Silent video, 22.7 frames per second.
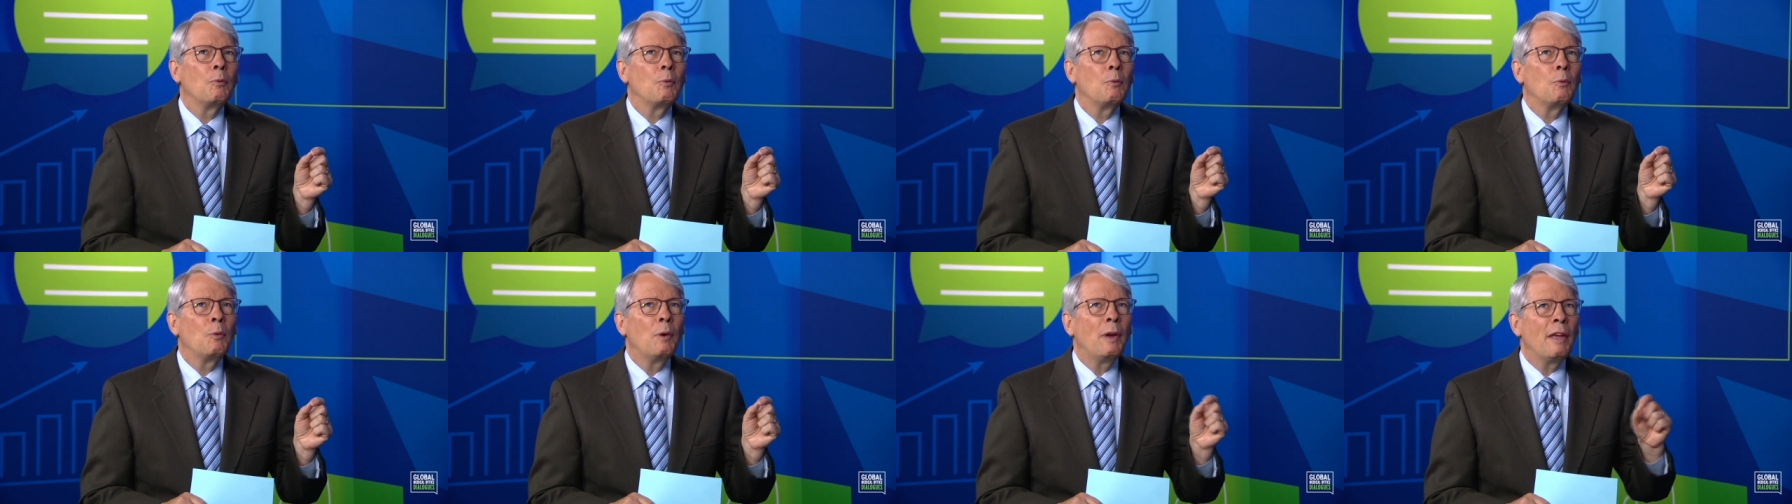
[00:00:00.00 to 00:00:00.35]

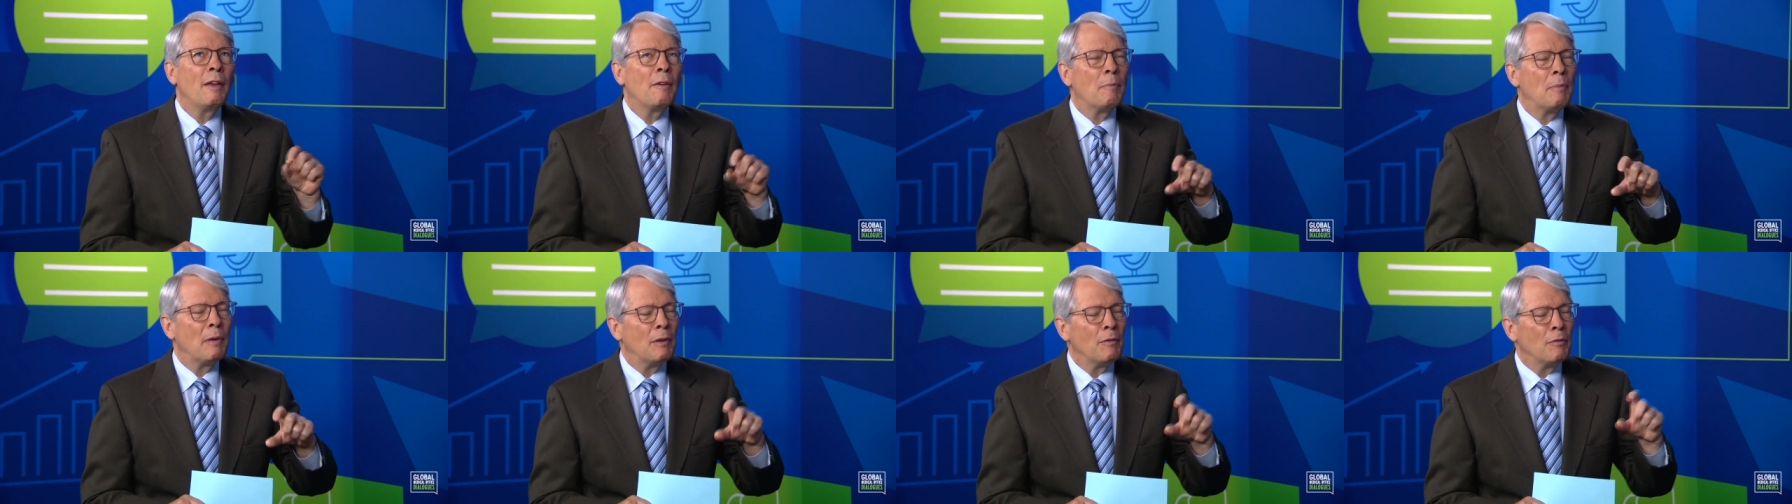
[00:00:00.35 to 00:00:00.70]
We
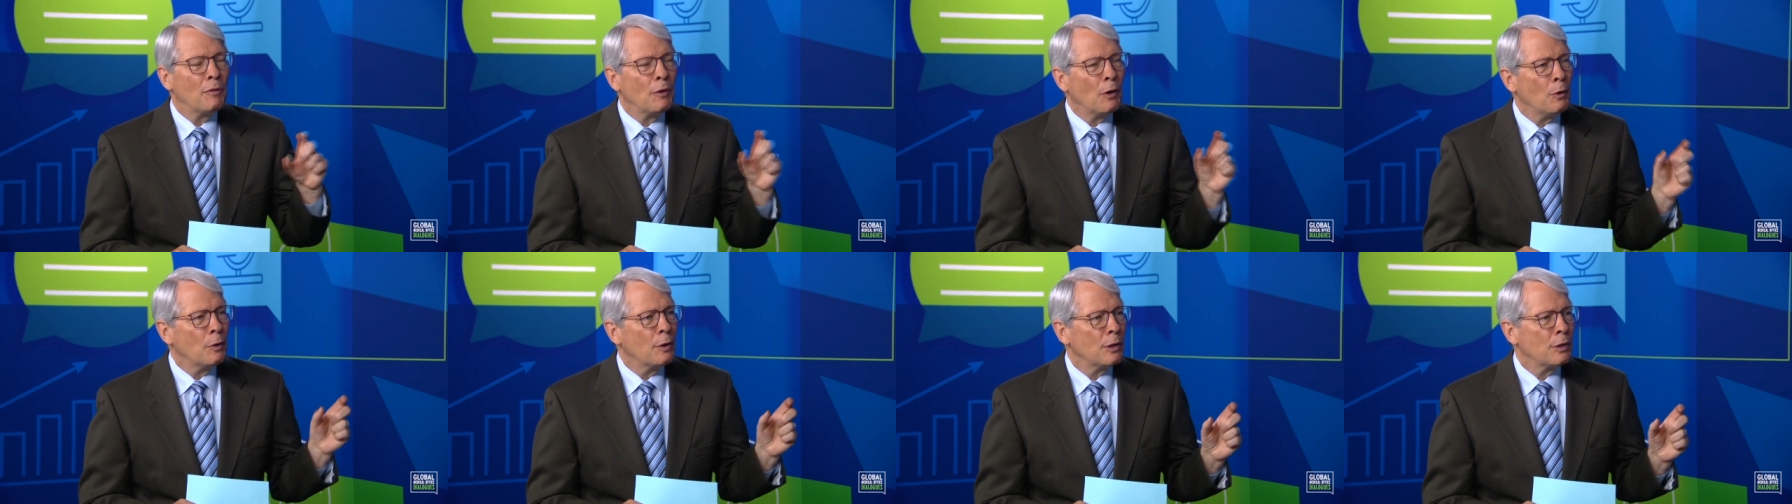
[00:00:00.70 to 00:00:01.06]
have been
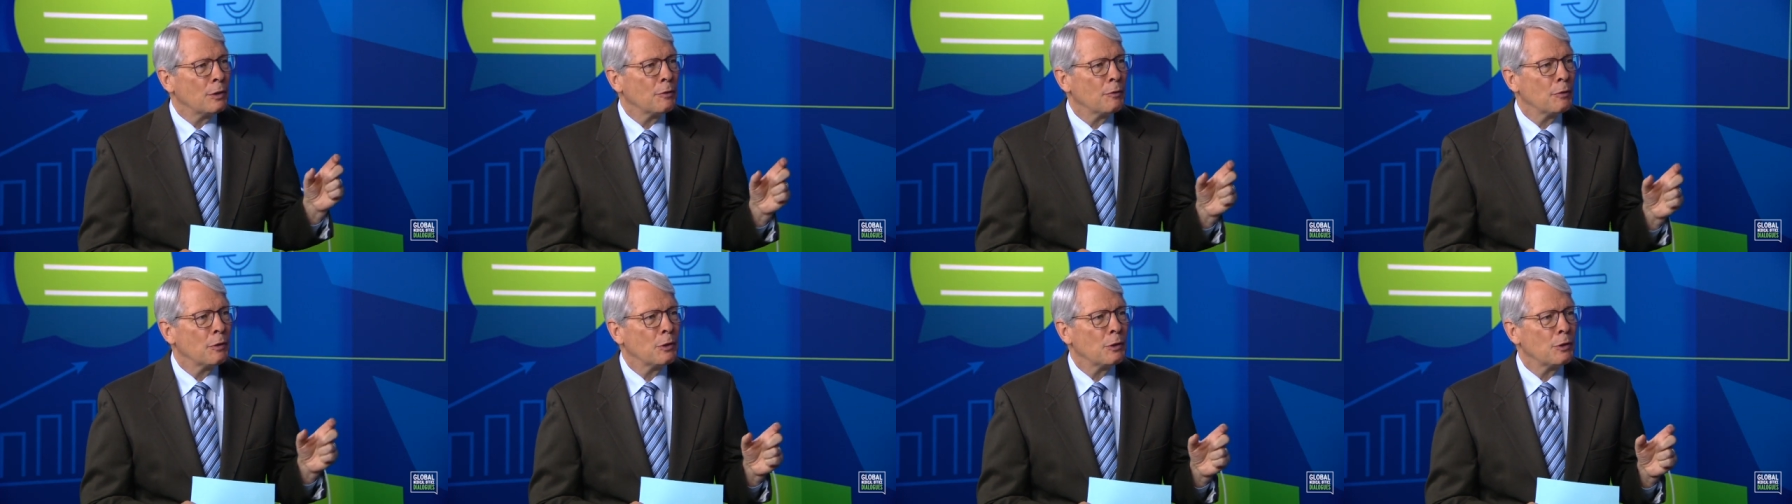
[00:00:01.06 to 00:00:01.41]

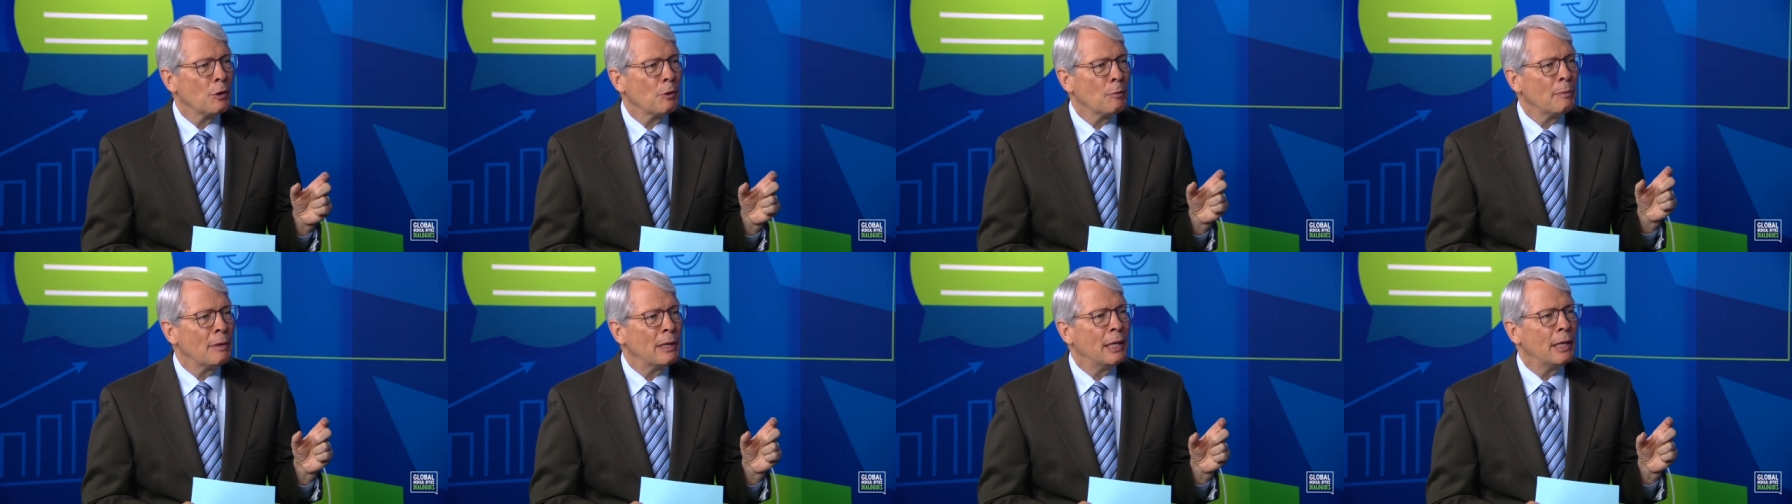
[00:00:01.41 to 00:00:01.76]
focused for
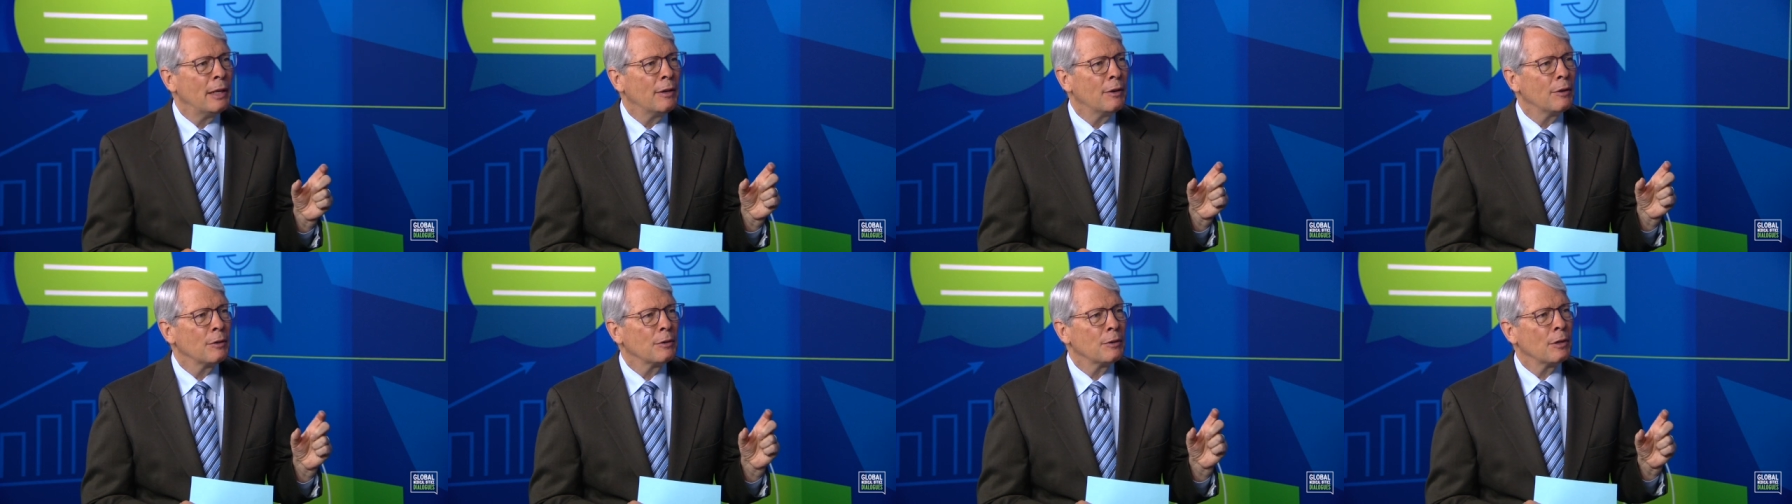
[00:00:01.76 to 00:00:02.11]
so many
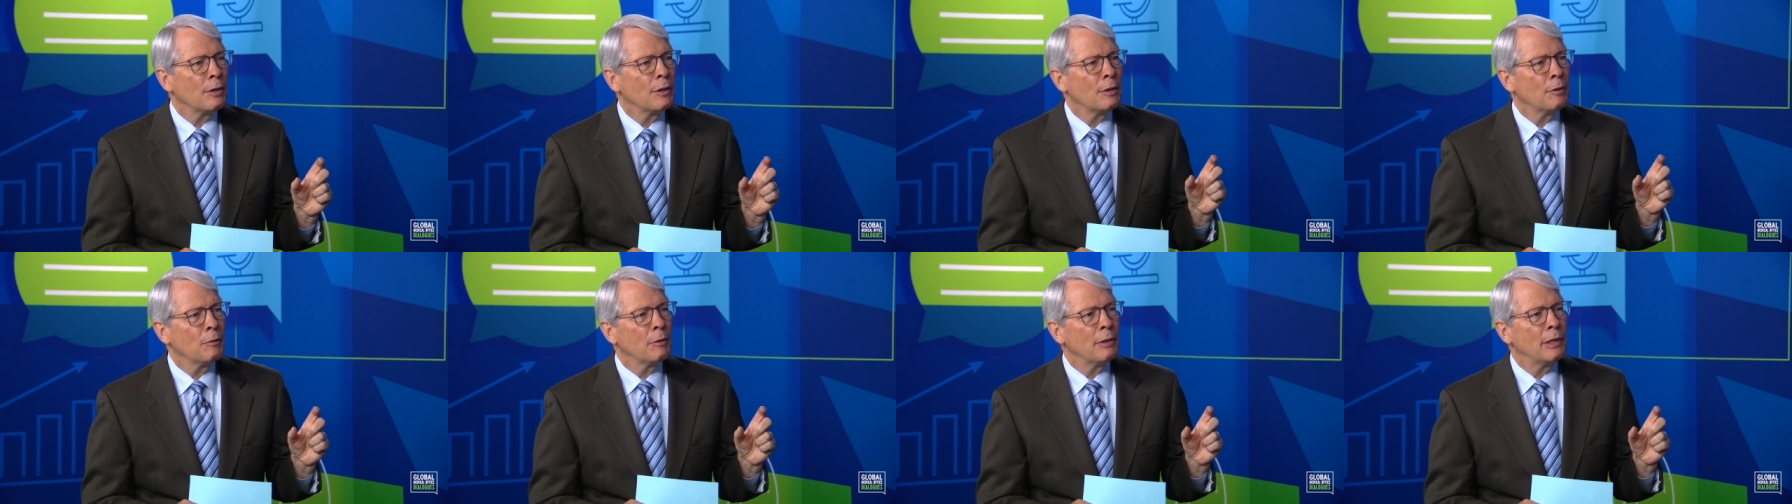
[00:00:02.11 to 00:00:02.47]
years on
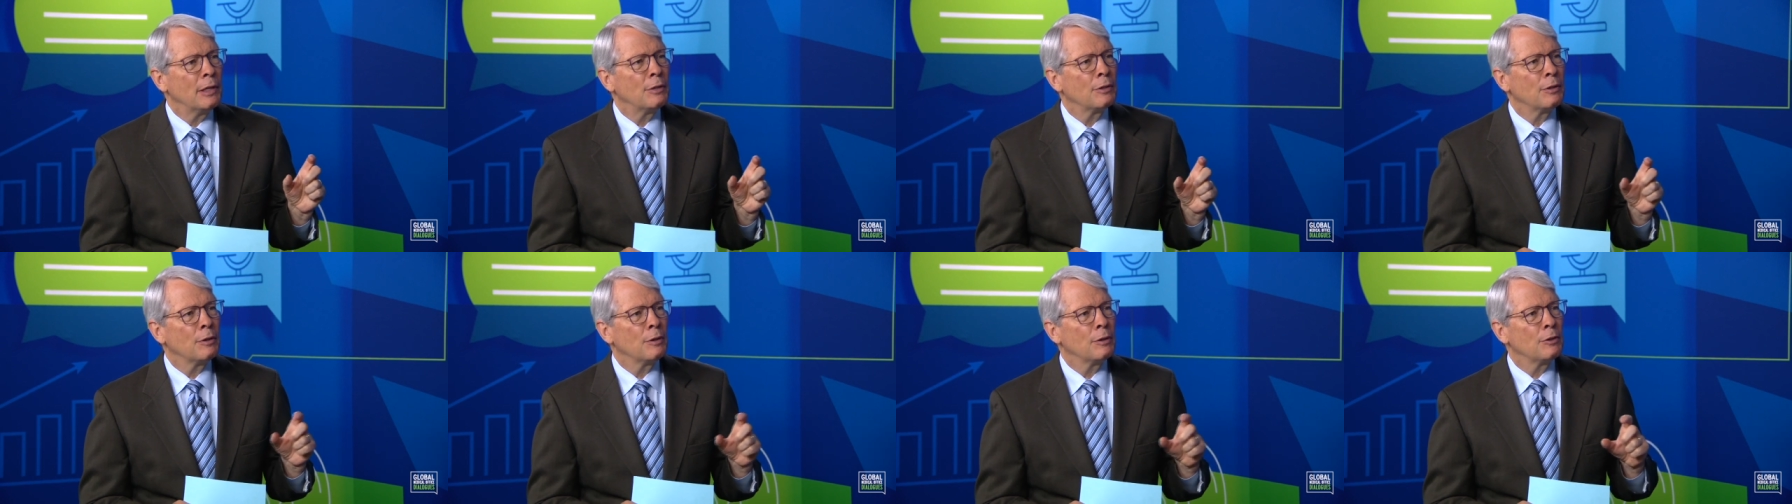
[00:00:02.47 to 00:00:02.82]
our
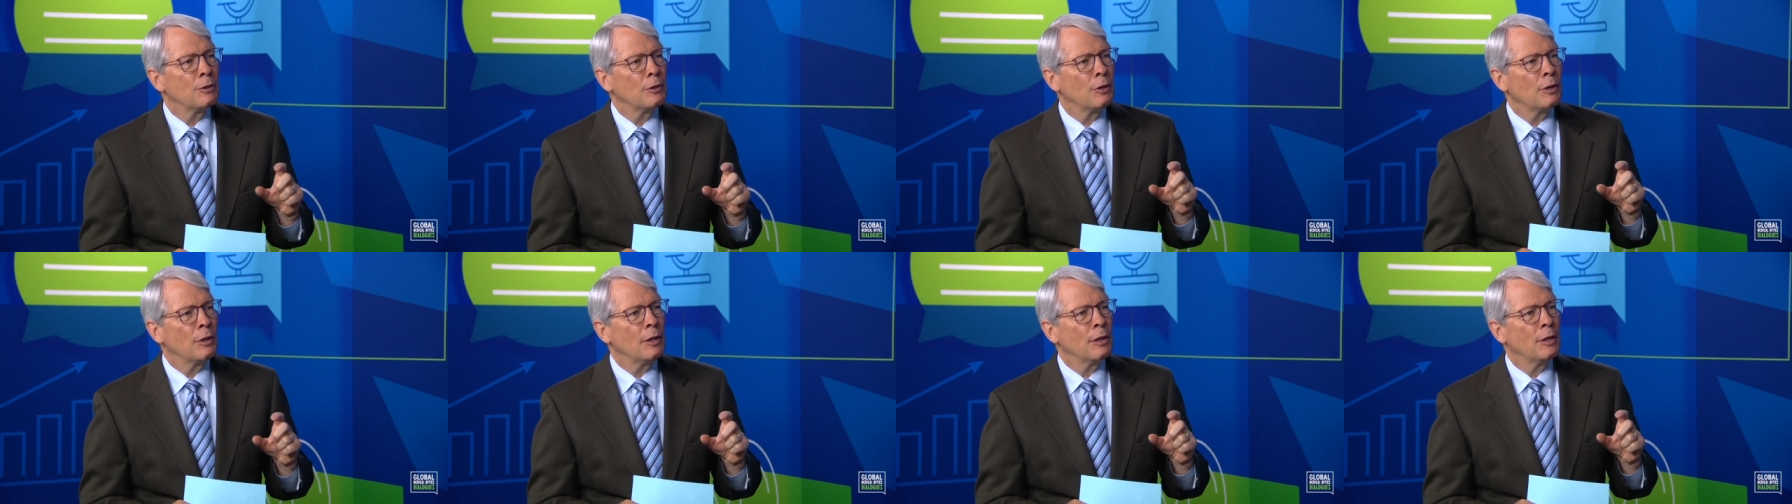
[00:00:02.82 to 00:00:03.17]
research
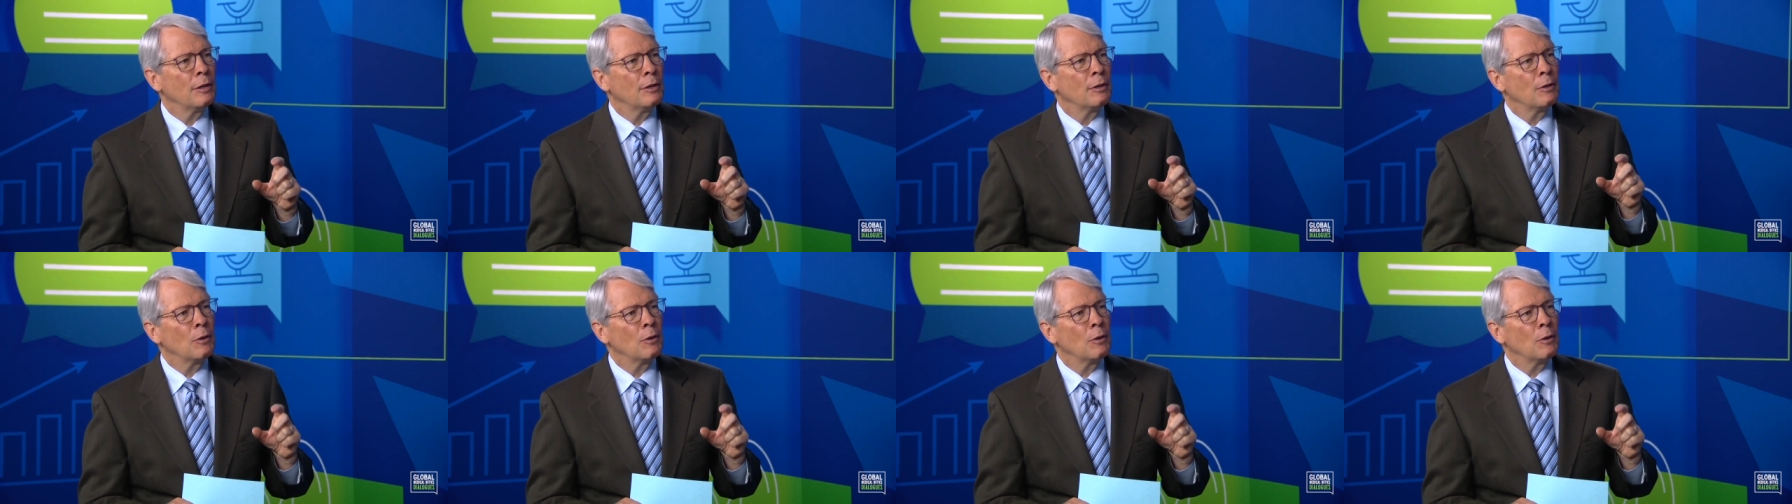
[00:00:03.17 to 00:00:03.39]
on